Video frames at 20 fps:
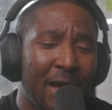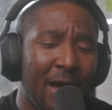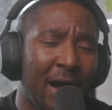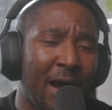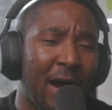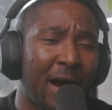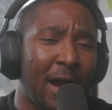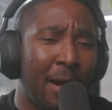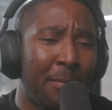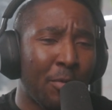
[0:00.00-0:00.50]

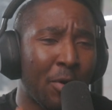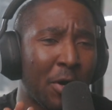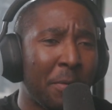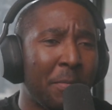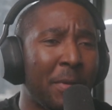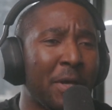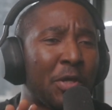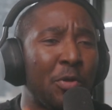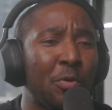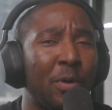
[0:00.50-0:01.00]
All right, I'm going to
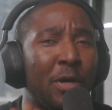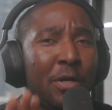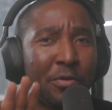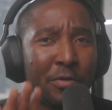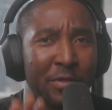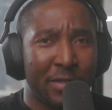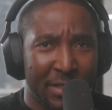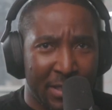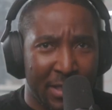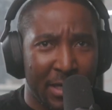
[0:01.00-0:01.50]
make you
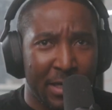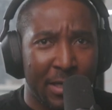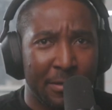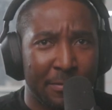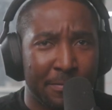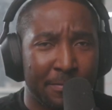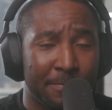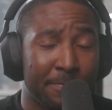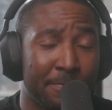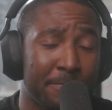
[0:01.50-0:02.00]
understand.
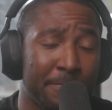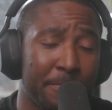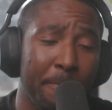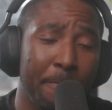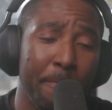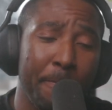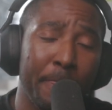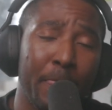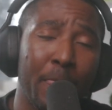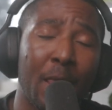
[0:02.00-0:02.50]

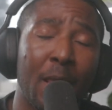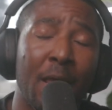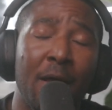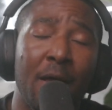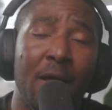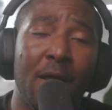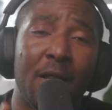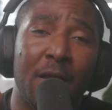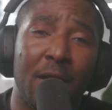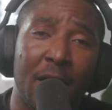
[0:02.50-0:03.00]

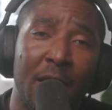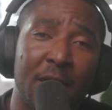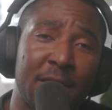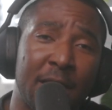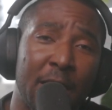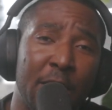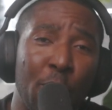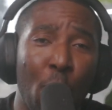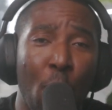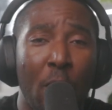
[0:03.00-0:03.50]
Let's say
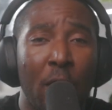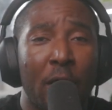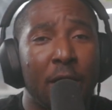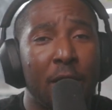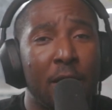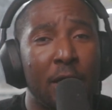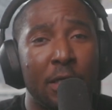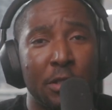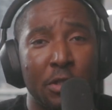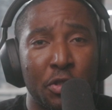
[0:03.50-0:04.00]
you're walking
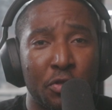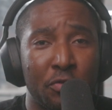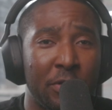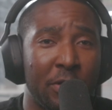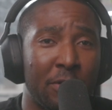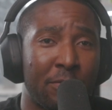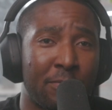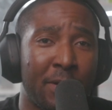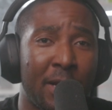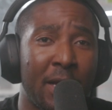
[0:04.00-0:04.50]
on the street,
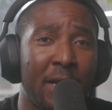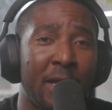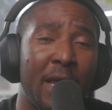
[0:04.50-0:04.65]
right?